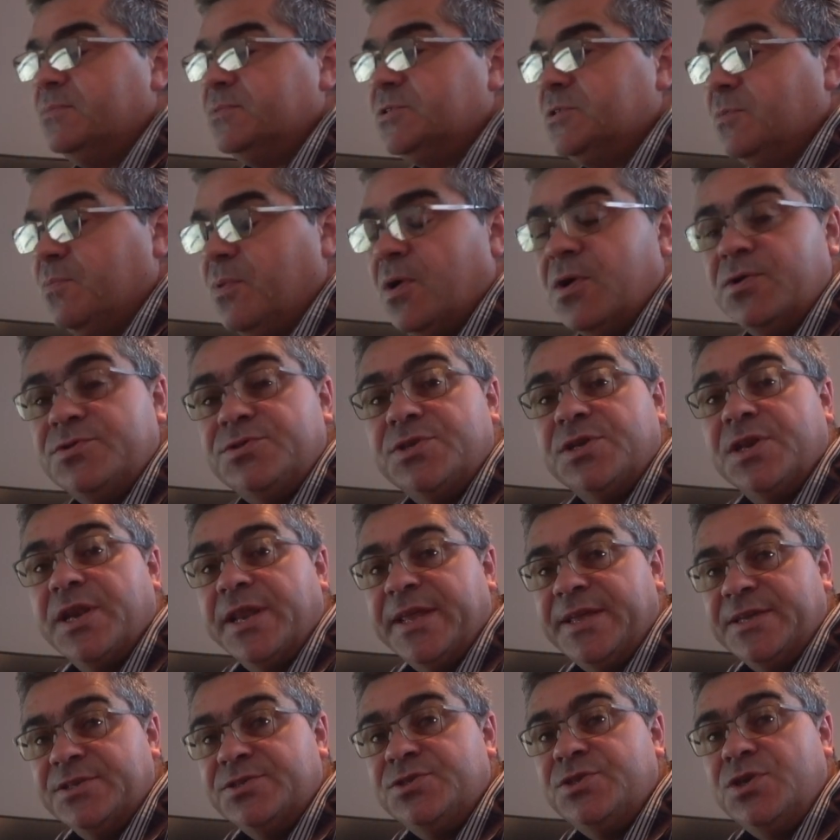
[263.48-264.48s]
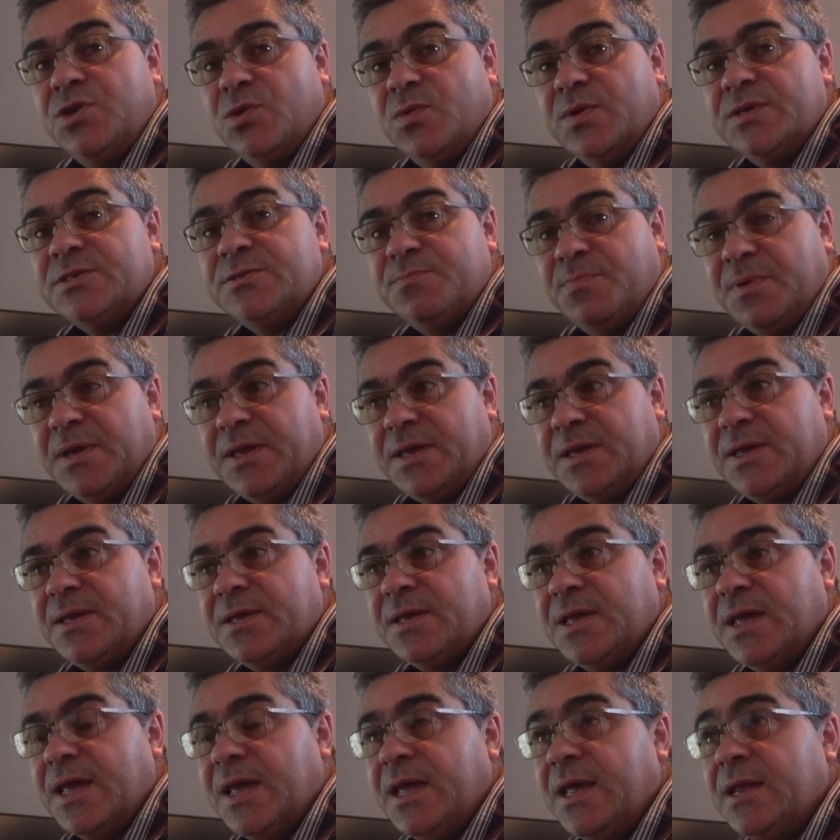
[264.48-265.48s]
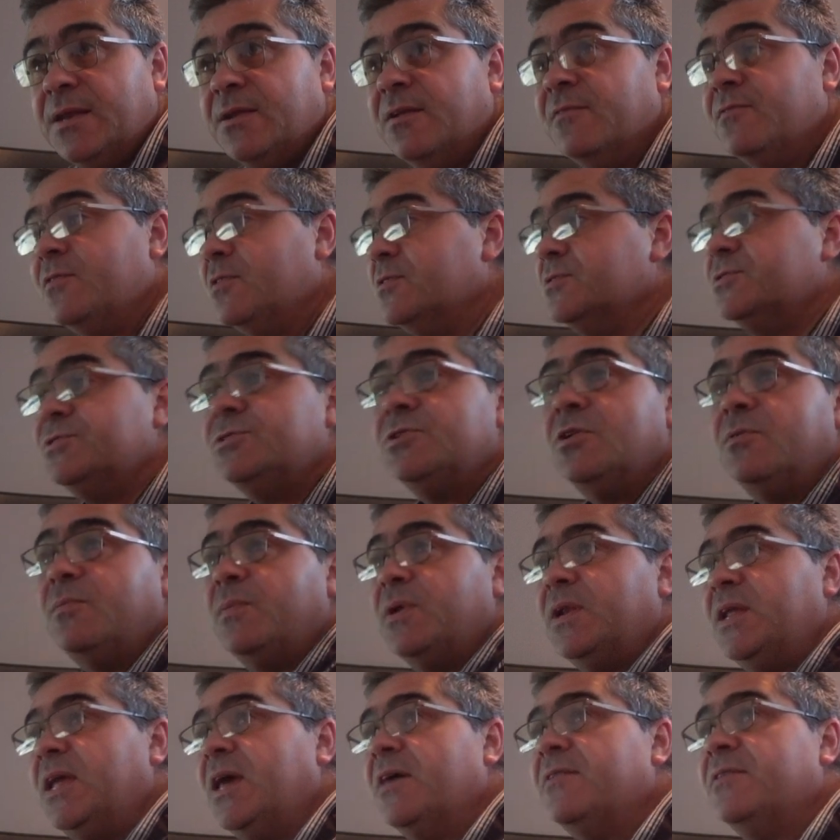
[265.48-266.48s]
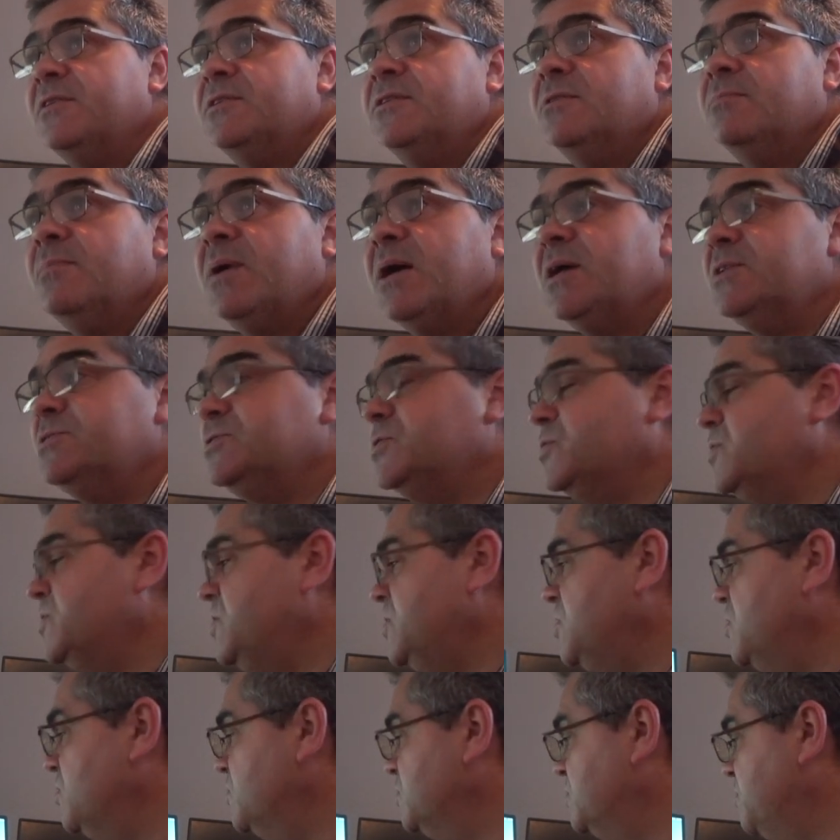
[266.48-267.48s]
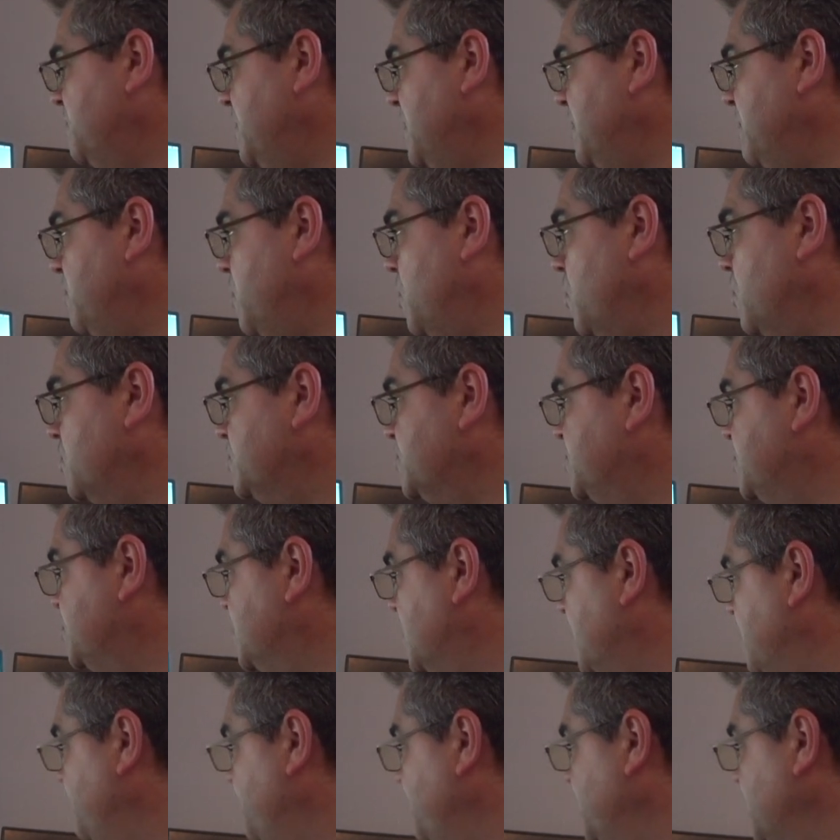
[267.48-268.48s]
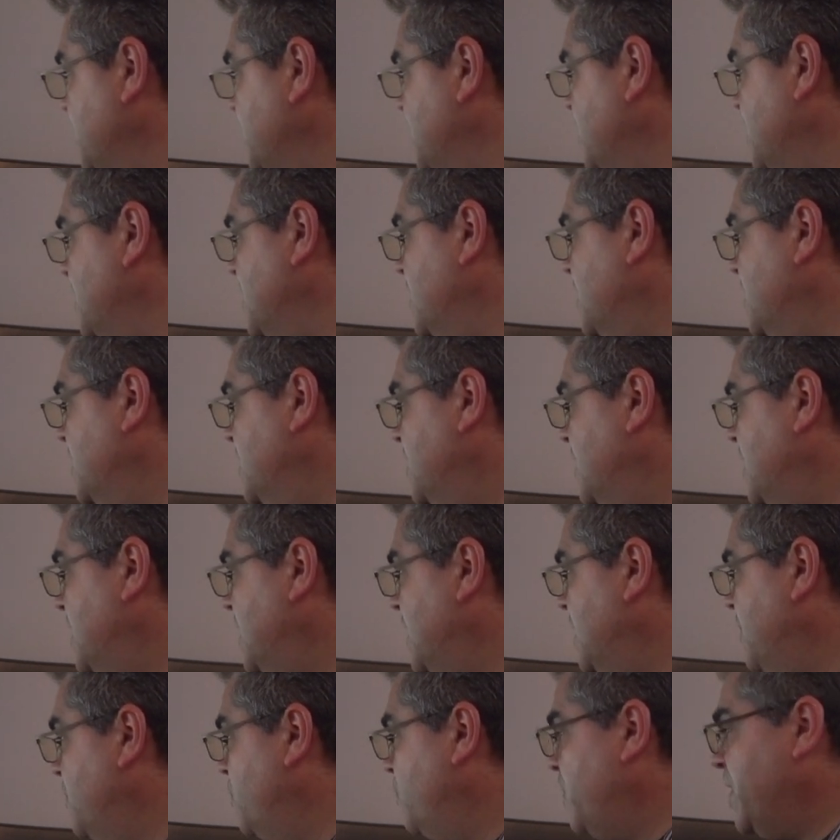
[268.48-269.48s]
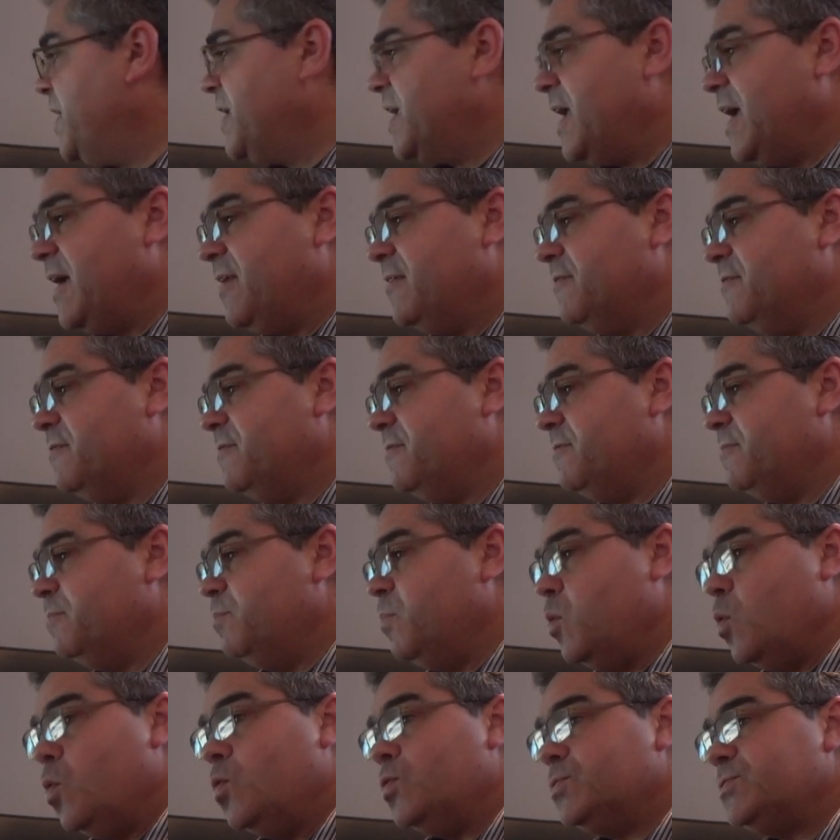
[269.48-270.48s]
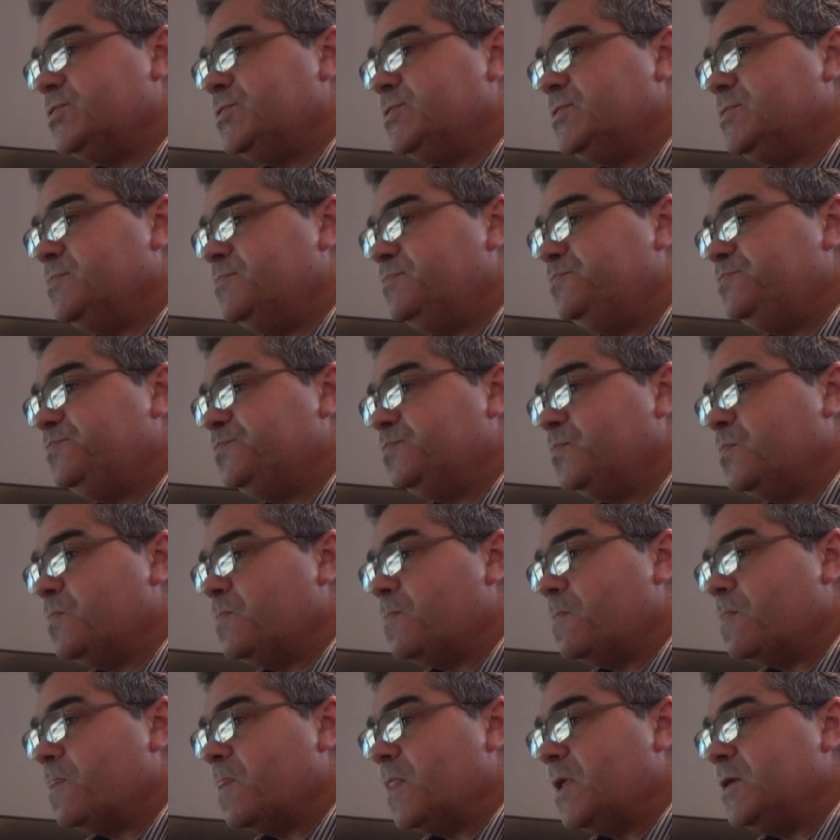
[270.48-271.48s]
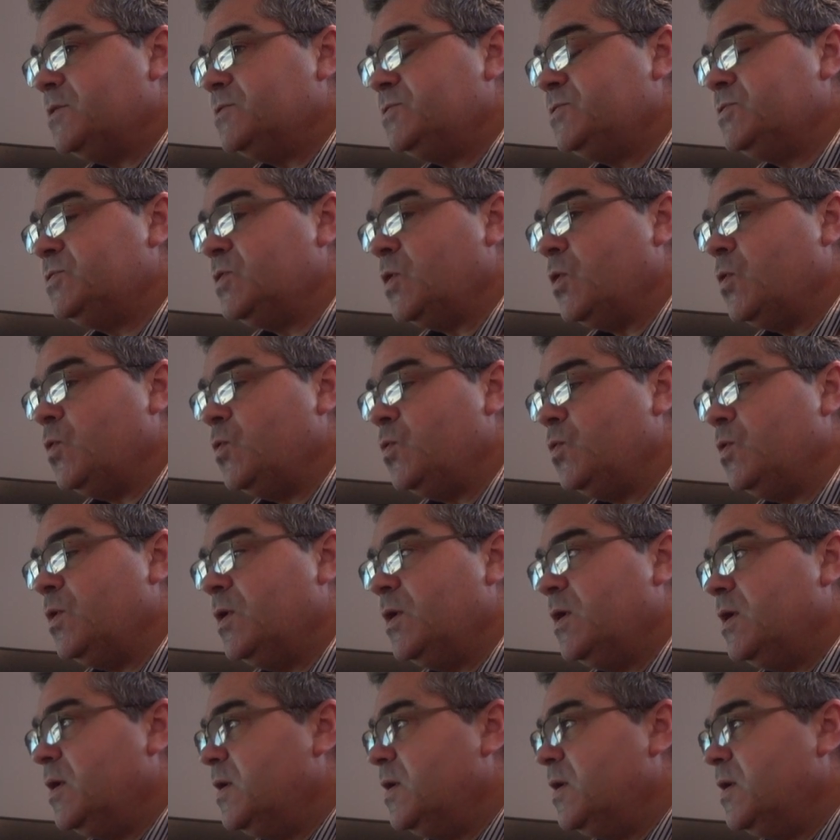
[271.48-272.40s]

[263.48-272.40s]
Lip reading: supposedly is USB, and I've got so many other demands on the USB ports, so running out of ports. So